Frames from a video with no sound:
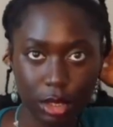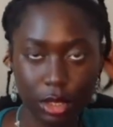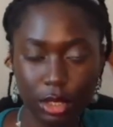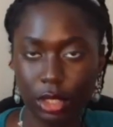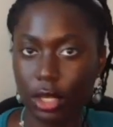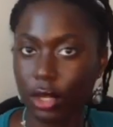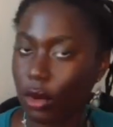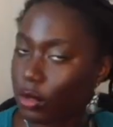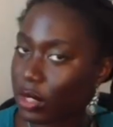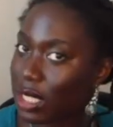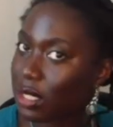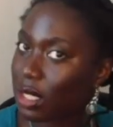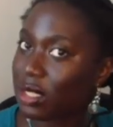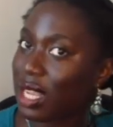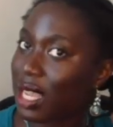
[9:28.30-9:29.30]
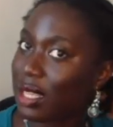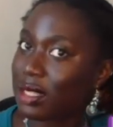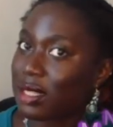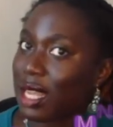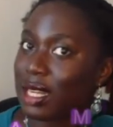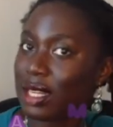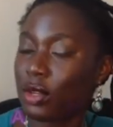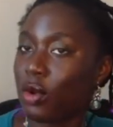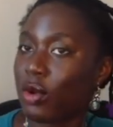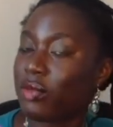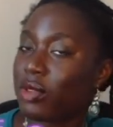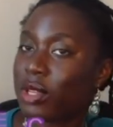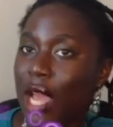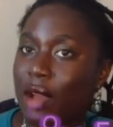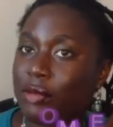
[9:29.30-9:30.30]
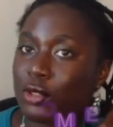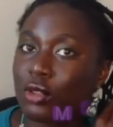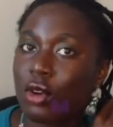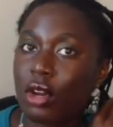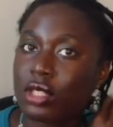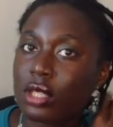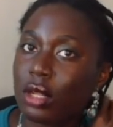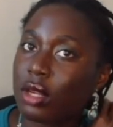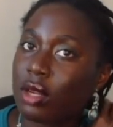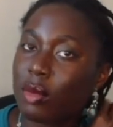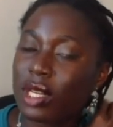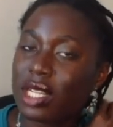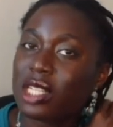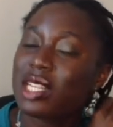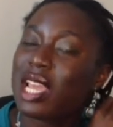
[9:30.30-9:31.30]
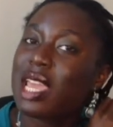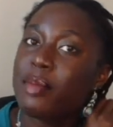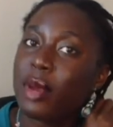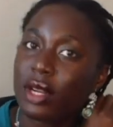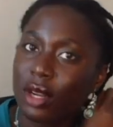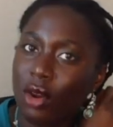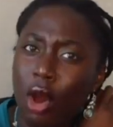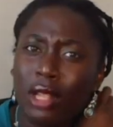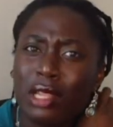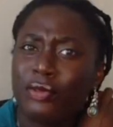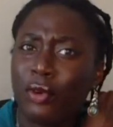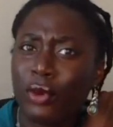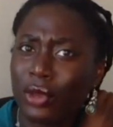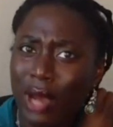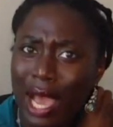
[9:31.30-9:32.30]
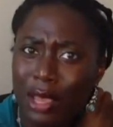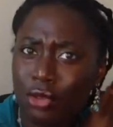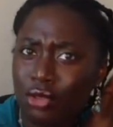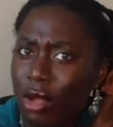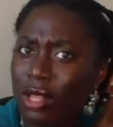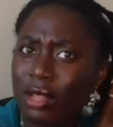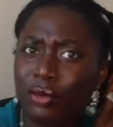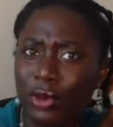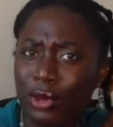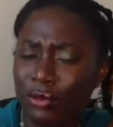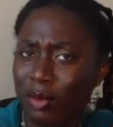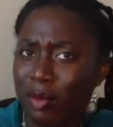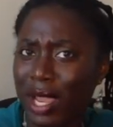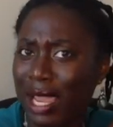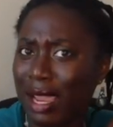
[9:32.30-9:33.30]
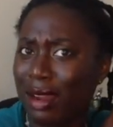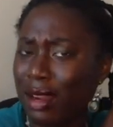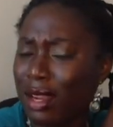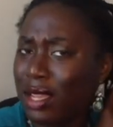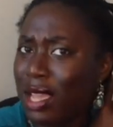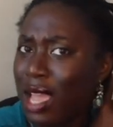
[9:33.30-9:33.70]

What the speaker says: You know, these are things that don't even have to cost a lot of money. Shea butter, olive oil. I use olive oil for my hair.